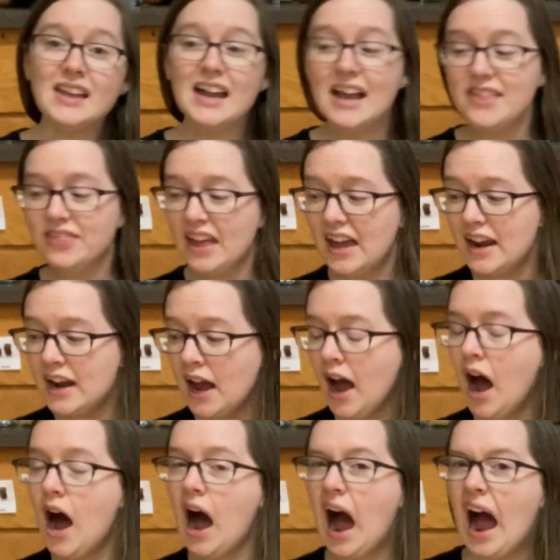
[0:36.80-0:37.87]
And then
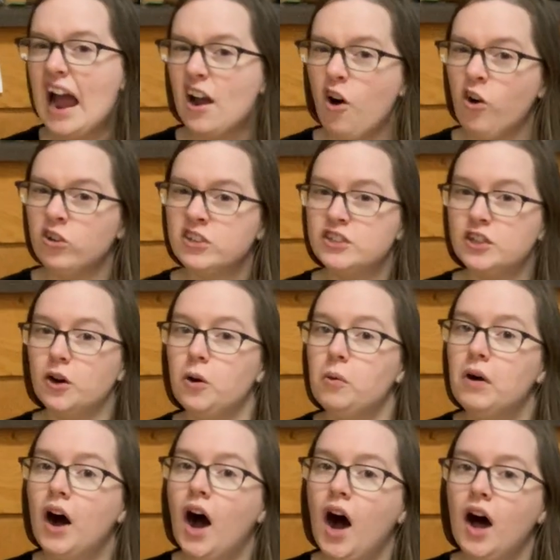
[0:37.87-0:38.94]
I also
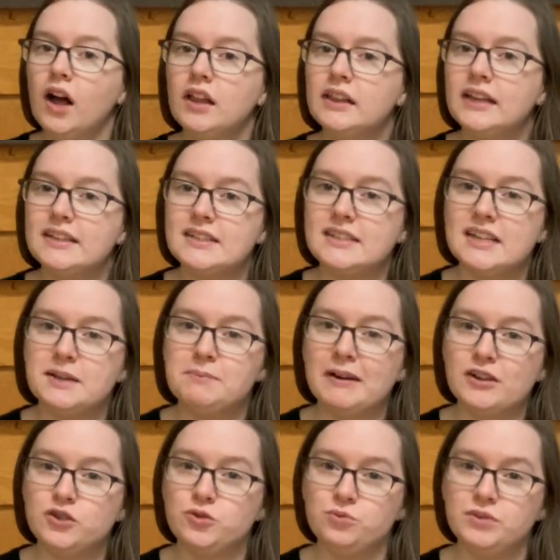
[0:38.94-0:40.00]
like to take my
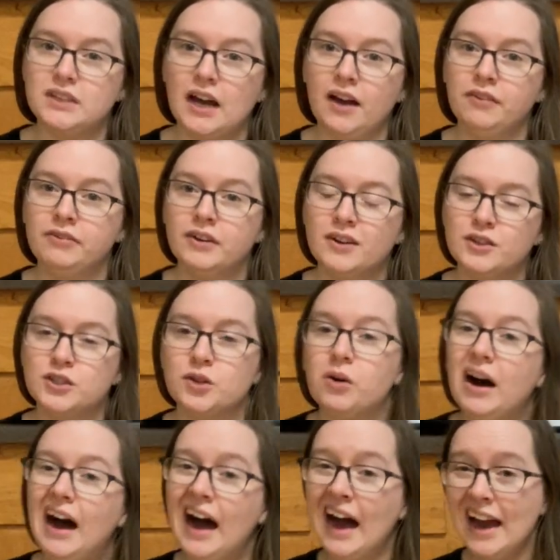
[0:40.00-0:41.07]
shoes off. So
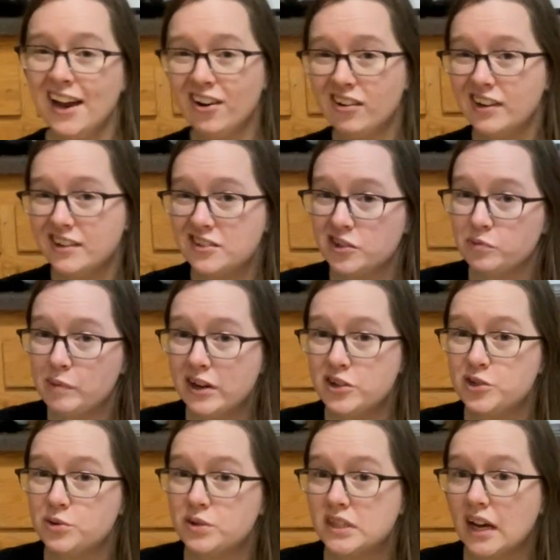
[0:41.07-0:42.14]
I already took my
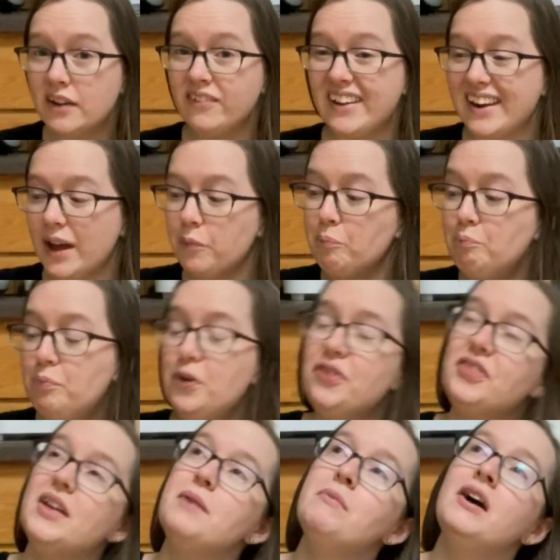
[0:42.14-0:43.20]
shoes off and I put
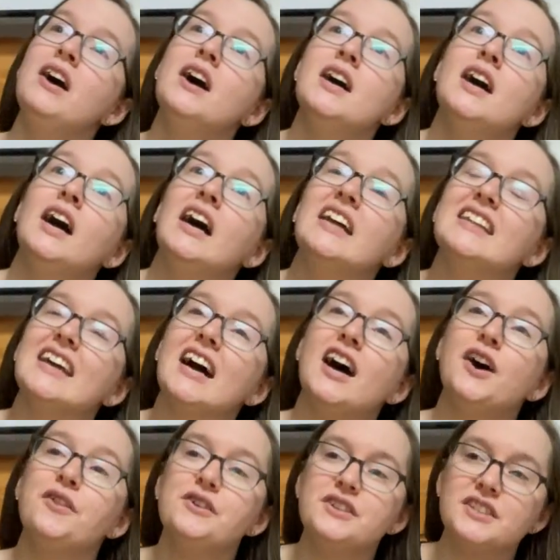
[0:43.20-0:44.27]
them on the
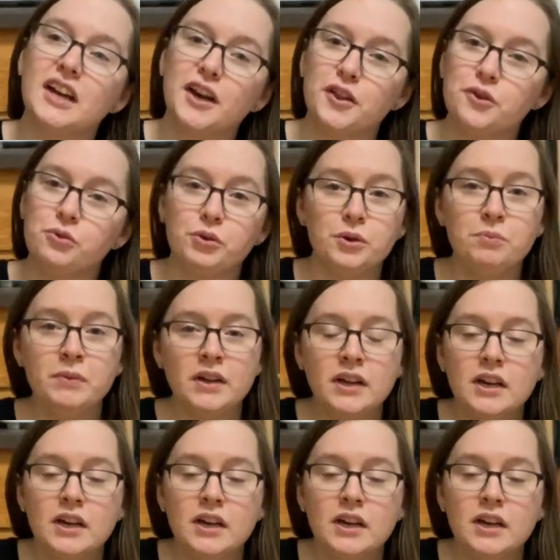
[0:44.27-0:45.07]
other side of the room.